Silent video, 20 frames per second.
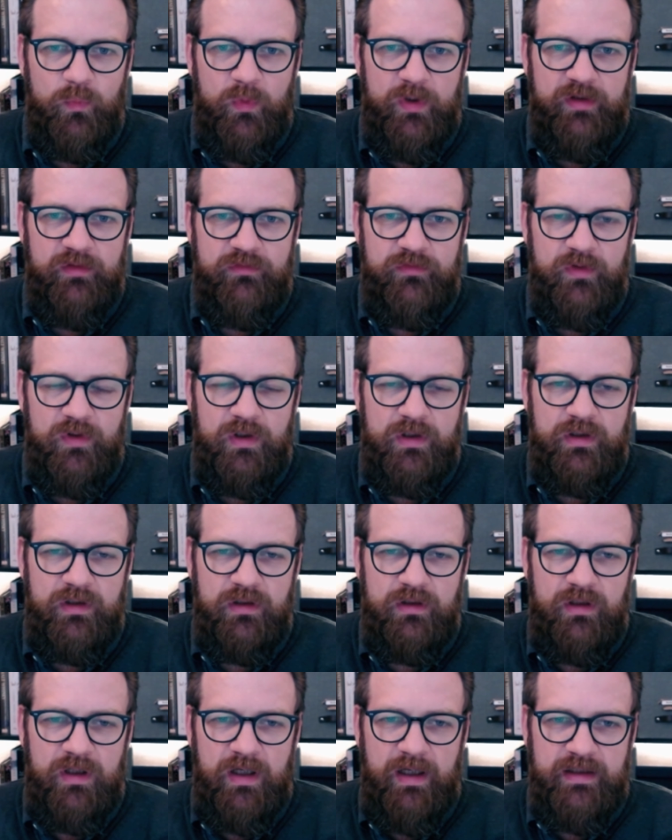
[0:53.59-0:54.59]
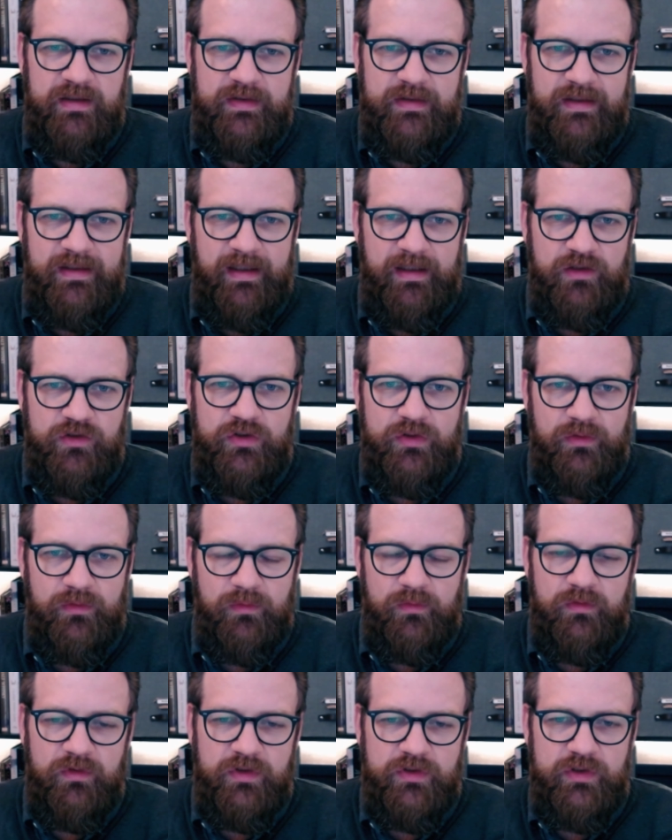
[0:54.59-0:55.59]
we've entered
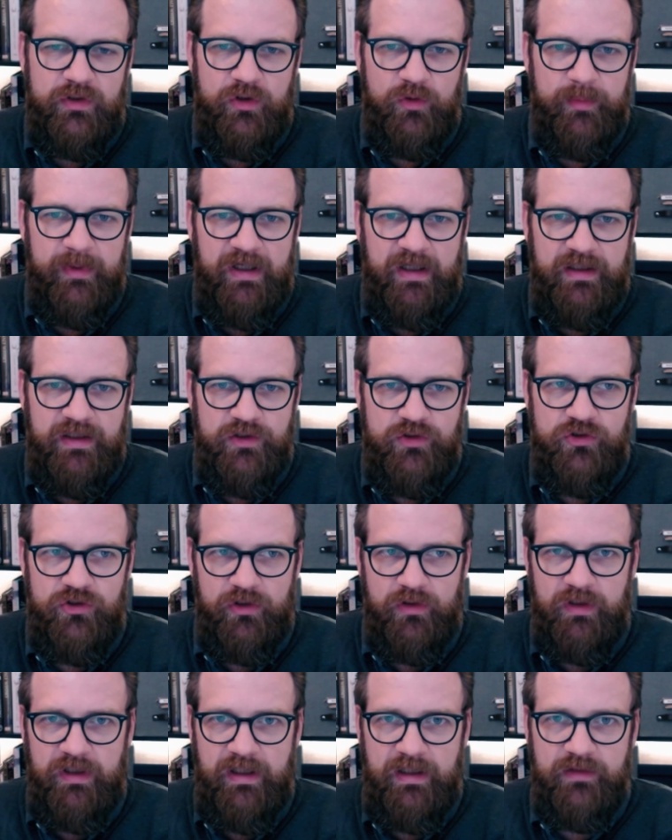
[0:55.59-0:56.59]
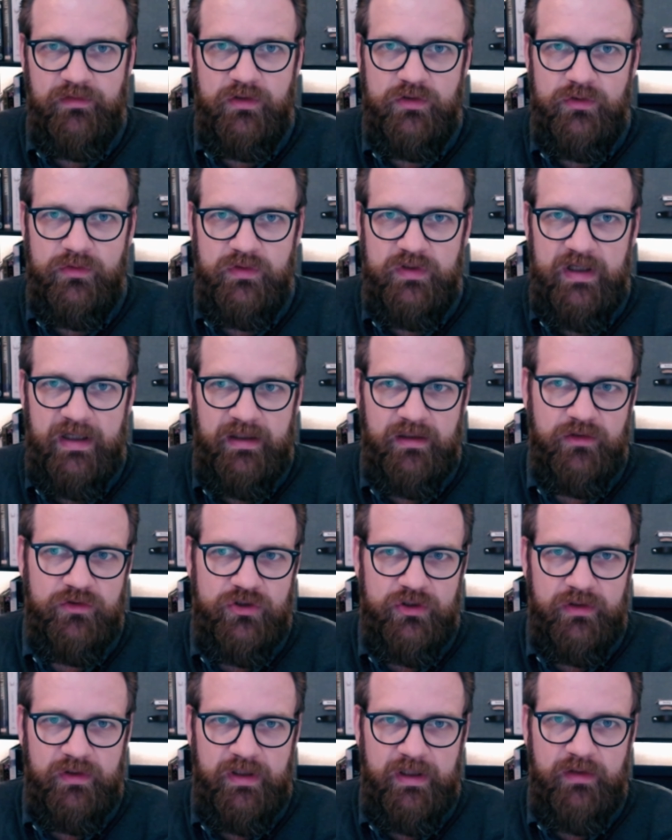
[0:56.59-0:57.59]
into this Kubernetes journey and this container
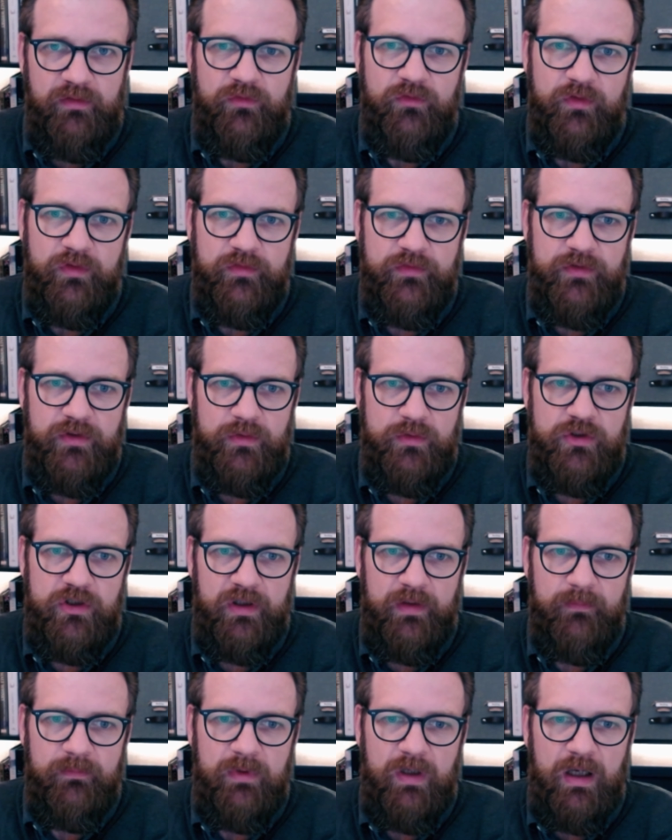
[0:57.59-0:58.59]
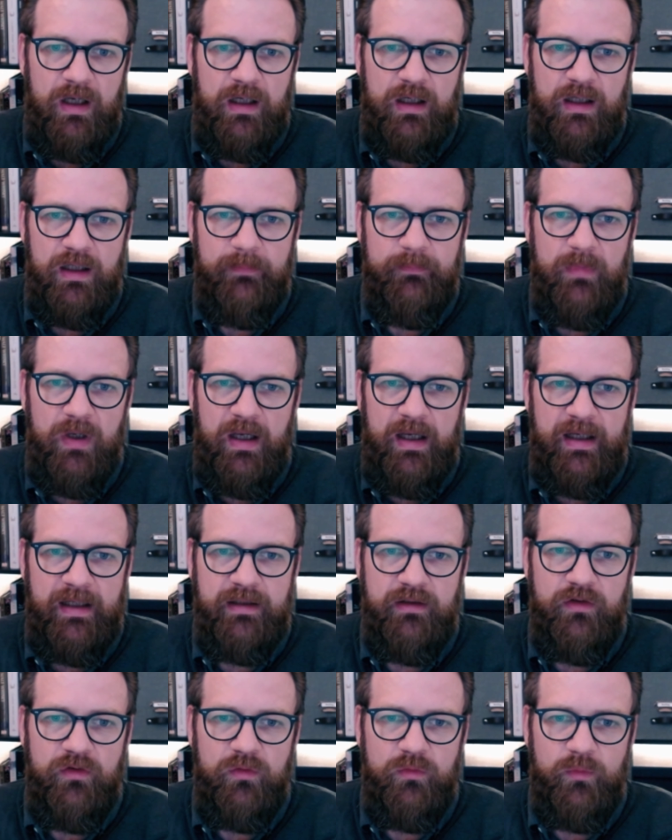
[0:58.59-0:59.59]
journey for the future. Um,
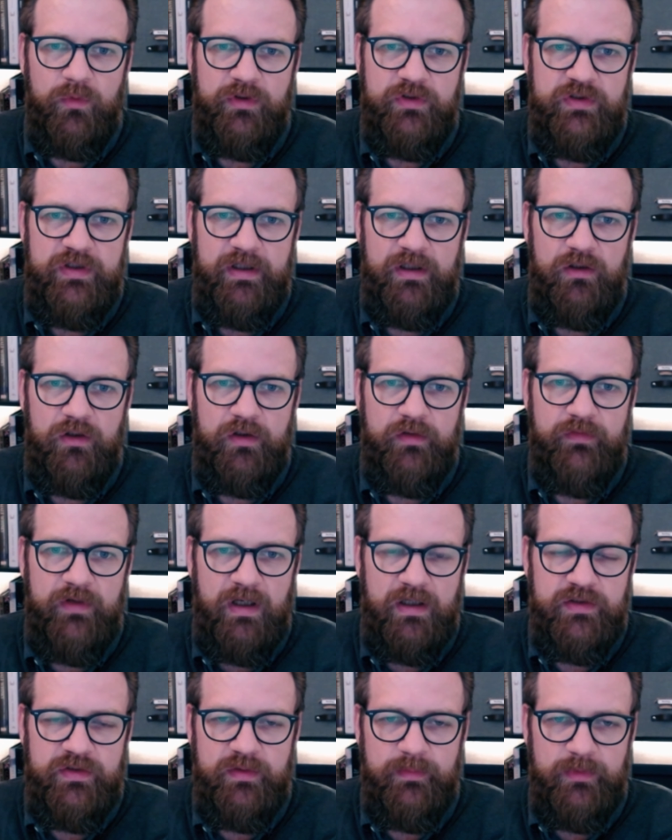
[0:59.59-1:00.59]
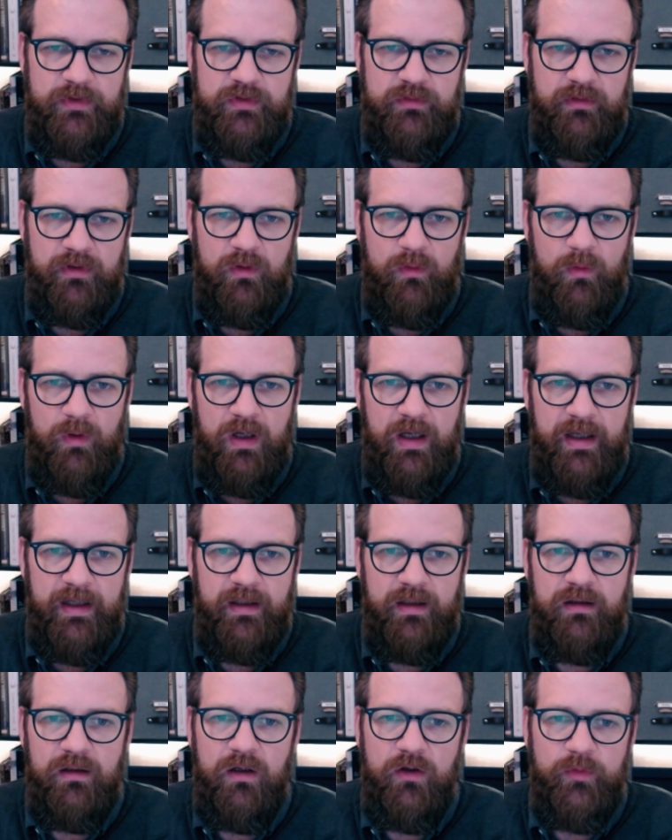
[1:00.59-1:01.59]
and we're seeing a lot of customers
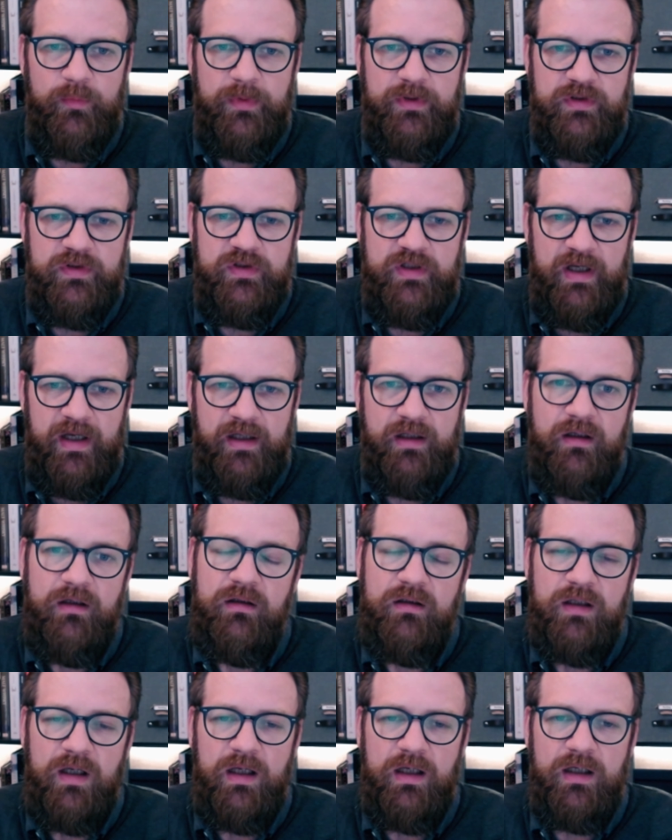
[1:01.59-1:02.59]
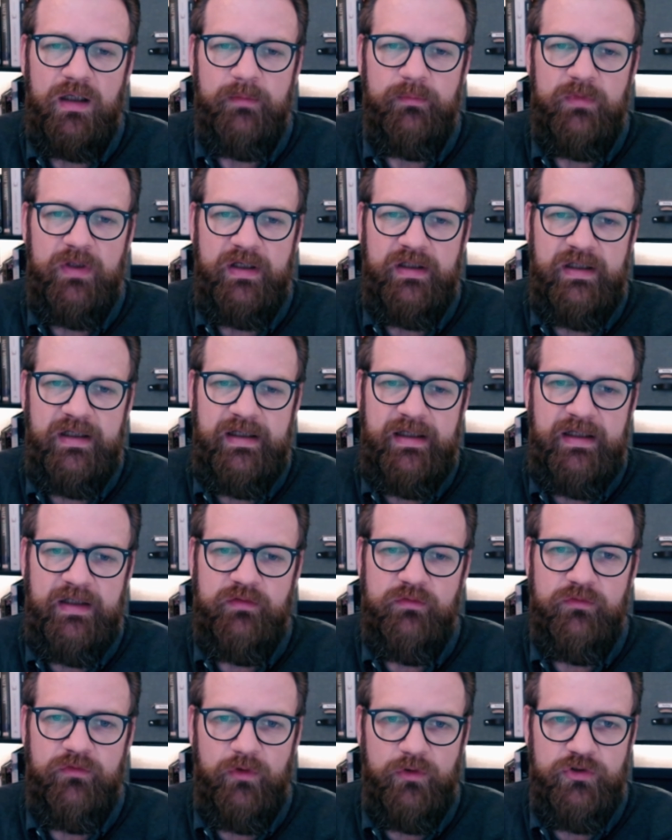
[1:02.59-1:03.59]
require OpenStack. Um, they need
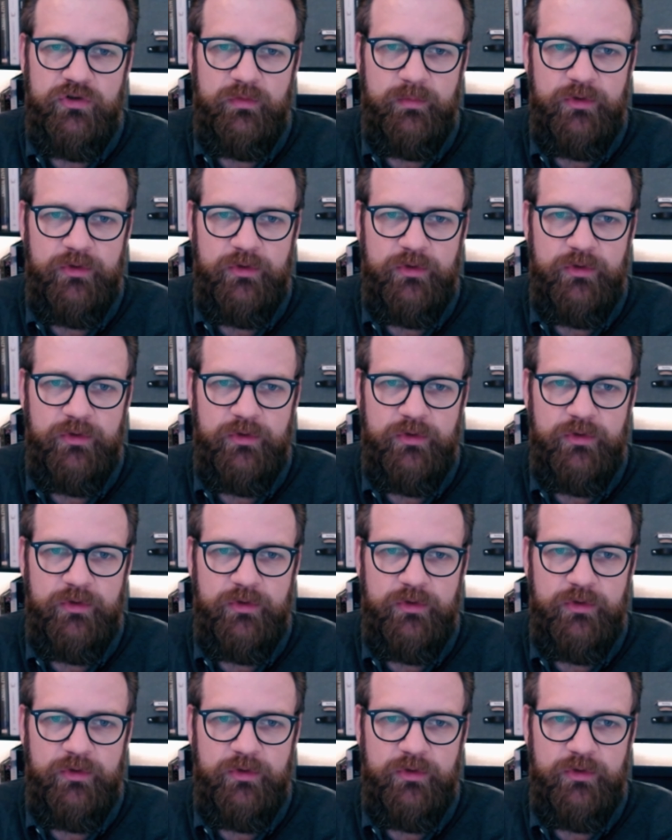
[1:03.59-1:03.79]
virtual